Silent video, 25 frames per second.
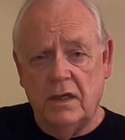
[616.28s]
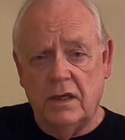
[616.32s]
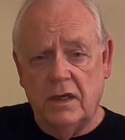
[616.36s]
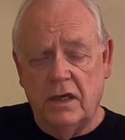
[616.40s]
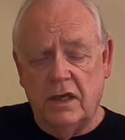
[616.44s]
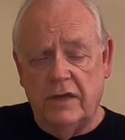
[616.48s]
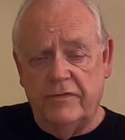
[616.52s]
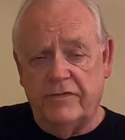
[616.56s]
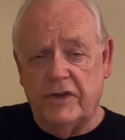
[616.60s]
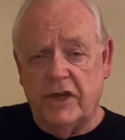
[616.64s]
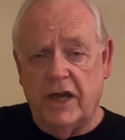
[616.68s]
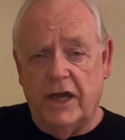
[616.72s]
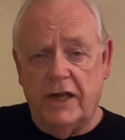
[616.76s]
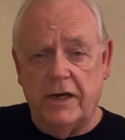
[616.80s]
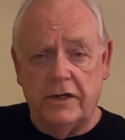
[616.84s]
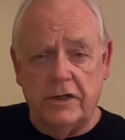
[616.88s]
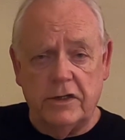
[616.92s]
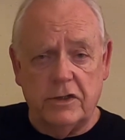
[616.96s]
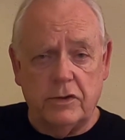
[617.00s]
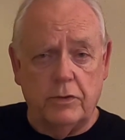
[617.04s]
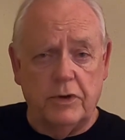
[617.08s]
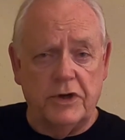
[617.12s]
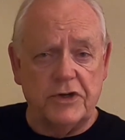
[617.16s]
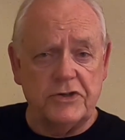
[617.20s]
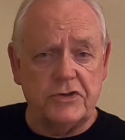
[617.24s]
If you got any
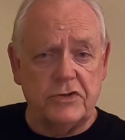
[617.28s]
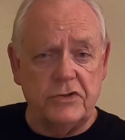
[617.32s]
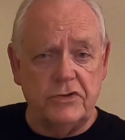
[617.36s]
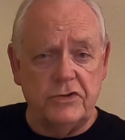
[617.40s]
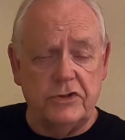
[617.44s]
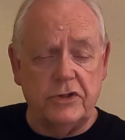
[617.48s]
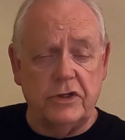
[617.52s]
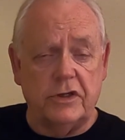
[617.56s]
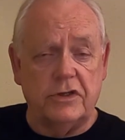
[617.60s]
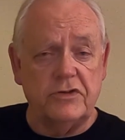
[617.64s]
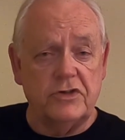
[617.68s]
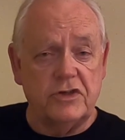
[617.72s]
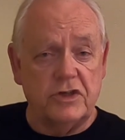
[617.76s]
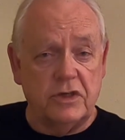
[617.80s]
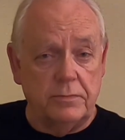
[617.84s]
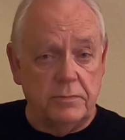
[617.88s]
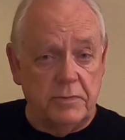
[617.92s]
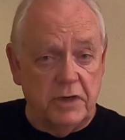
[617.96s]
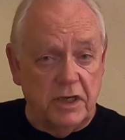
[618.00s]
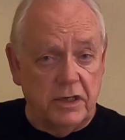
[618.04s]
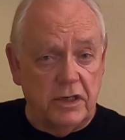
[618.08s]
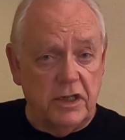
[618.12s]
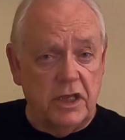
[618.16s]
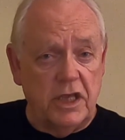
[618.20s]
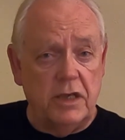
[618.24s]
questions, you can send me
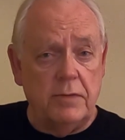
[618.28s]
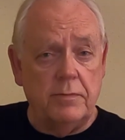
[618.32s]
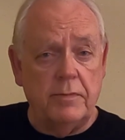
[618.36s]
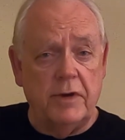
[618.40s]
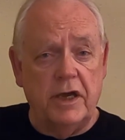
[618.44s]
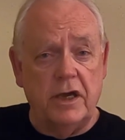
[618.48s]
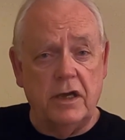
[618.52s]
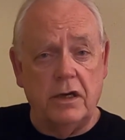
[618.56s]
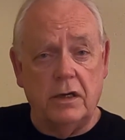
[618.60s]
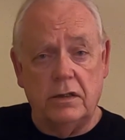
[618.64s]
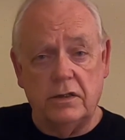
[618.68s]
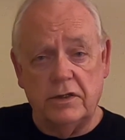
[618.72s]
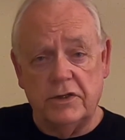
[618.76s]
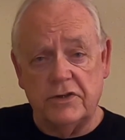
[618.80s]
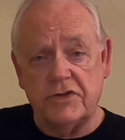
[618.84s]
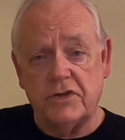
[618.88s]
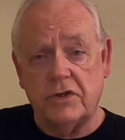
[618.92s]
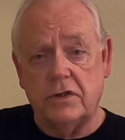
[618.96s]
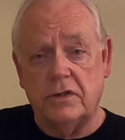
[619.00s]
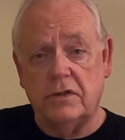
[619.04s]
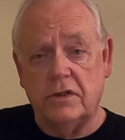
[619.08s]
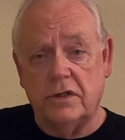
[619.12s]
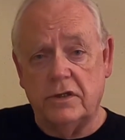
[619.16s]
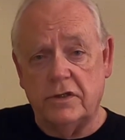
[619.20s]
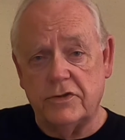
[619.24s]
an email that's
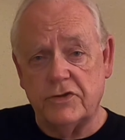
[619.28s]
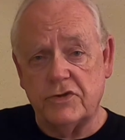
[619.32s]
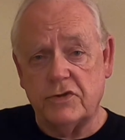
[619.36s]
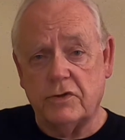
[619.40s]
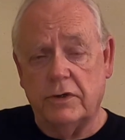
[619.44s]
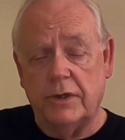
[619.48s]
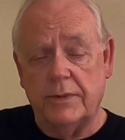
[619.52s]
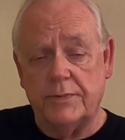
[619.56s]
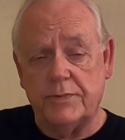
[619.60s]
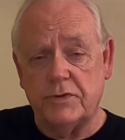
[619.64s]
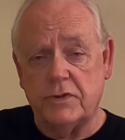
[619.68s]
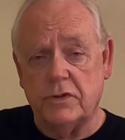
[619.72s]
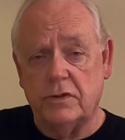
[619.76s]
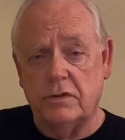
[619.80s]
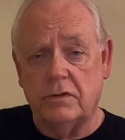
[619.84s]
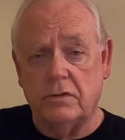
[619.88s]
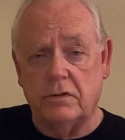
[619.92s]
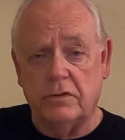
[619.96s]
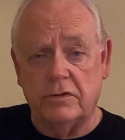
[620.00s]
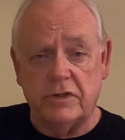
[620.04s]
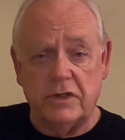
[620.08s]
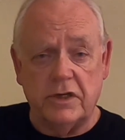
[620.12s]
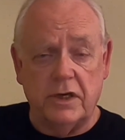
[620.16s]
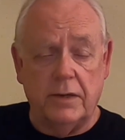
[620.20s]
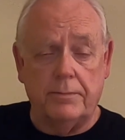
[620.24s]
in the description
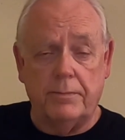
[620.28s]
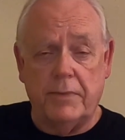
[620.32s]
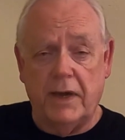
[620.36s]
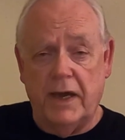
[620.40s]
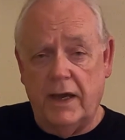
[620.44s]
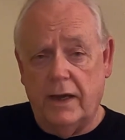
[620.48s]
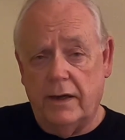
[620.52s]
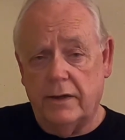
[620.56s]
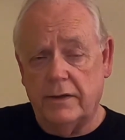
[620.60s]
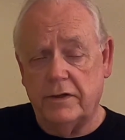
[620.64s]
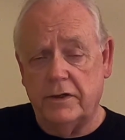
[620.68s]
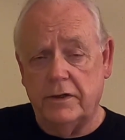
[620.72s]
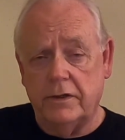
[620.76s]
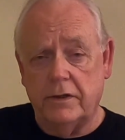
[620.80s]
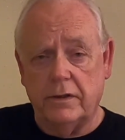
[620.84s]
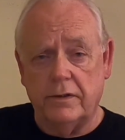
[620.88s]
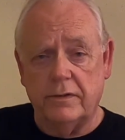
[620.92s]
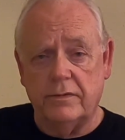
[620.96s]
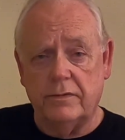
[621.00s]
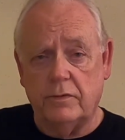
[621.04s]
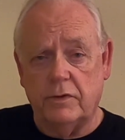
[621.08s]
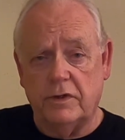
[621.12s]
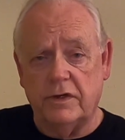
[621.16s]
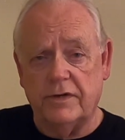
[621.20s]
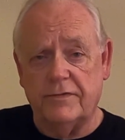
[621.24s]
or the about
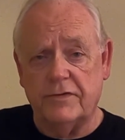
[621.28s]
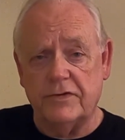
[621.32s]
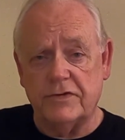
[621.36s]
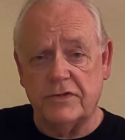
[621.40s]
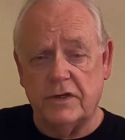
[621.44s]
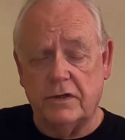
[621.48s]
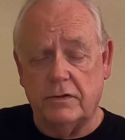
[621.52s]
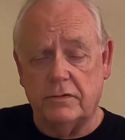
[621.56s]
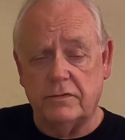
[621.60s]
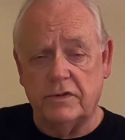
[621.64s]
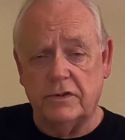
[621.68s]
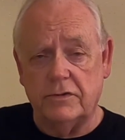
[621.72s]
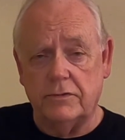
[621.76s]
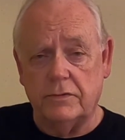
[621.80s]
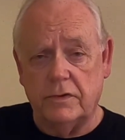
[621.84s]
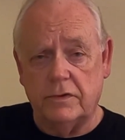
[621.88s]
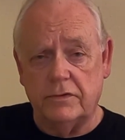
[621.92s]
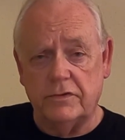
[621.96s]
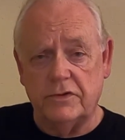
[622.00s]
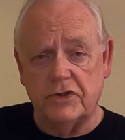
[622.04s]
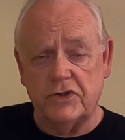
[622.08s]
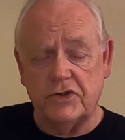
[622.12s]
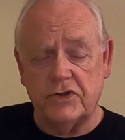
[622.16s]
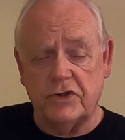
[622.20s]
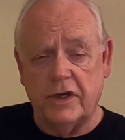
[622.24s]
here, whatever it's on
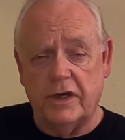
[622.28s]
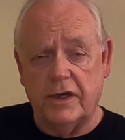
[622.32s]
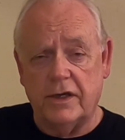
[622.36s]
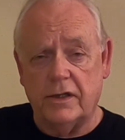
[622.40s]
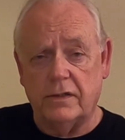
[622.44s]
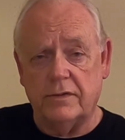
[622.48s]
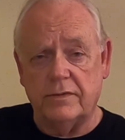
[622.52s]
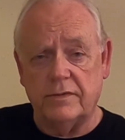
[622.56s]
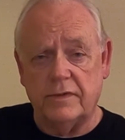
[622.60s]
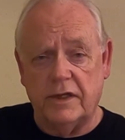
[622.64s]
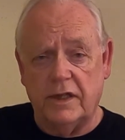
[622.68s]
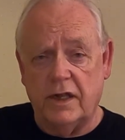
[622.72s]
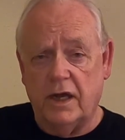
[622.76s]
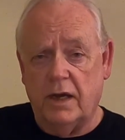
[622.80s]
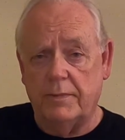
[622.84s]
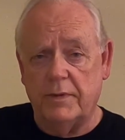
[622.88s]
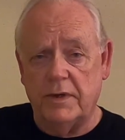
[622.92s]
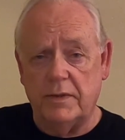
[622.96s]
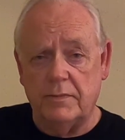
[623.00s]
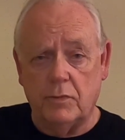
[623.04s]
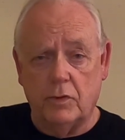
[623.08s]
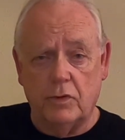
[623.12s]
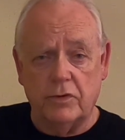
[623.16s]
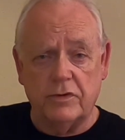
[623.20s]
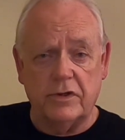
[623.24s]
this channel, and I'll be
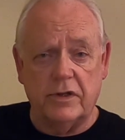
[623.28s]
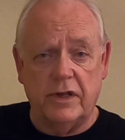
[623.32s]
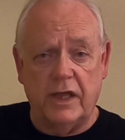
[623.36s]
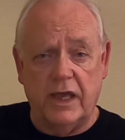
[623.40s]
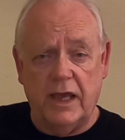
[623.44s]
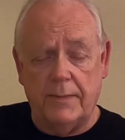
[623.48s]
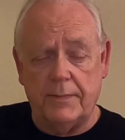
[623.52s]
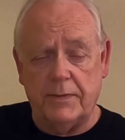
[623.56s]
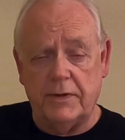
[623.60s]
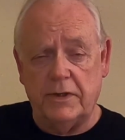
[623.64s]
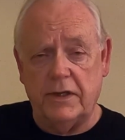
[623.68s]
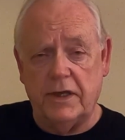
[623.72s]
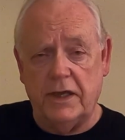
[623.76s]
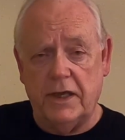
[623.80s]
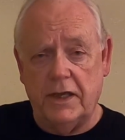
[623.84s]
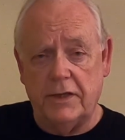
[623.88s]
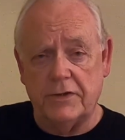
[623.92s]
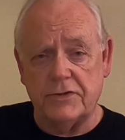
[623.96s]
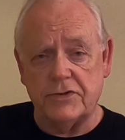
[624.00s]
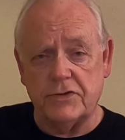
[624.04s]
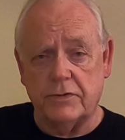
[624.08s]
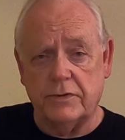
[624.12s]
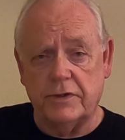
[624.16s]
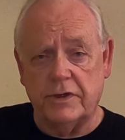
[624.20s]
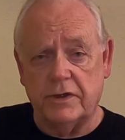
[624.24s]
more than happy to
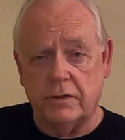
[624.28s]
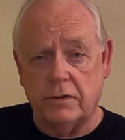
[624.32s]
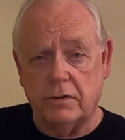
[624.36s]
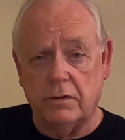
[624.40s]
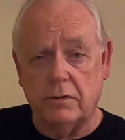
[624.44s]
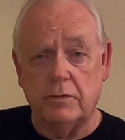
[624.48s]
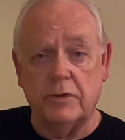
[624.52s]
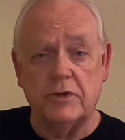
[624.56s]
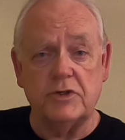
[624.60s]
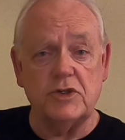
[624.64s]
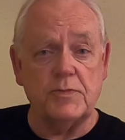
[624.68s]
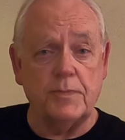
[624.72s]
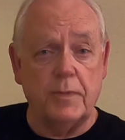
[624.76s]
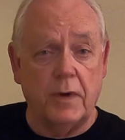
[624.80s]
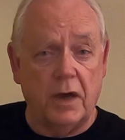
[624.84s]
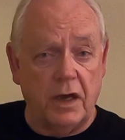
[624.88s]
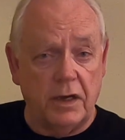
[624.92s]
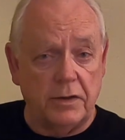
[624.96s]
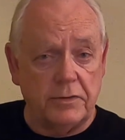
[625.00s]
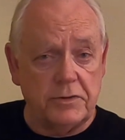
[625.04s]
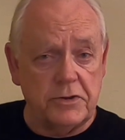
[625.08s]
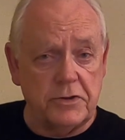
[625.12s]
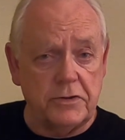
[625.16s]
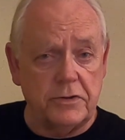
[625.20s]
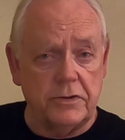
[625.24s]
answer it or
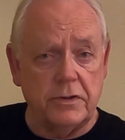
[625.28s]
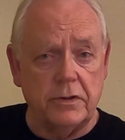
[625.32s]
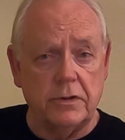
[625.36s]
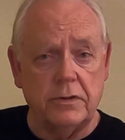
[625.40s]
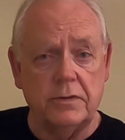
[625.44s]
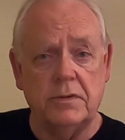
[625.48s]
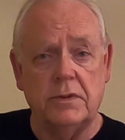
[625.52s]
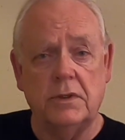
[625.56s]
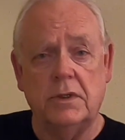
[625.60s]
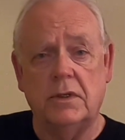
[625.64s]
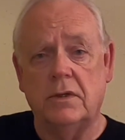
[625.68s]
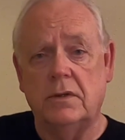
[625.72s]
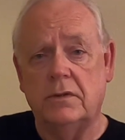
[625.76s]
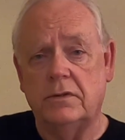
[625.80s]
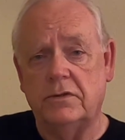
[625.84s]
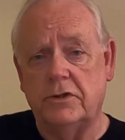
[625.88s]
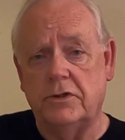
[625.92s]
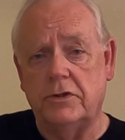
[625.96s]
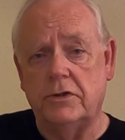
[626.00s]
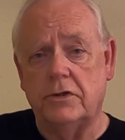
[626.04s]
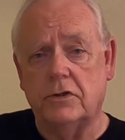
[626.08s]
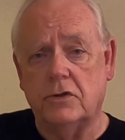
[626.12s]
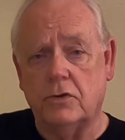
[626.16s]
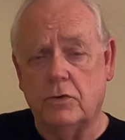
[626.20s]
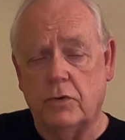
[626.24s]
respond to
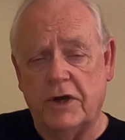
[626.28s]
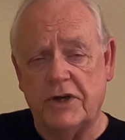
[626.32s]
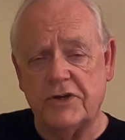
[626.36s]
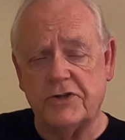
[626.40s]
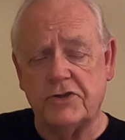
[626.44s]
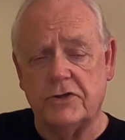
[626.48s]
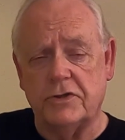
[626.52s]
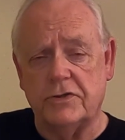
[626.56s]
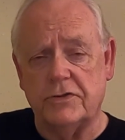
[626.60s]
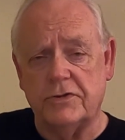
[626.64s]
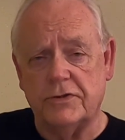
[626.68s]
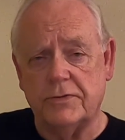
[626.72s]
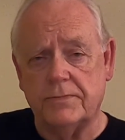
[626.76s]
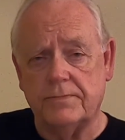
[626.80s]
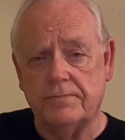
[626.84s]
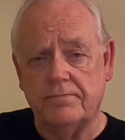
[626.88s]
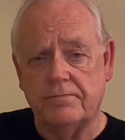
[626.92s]
your questions.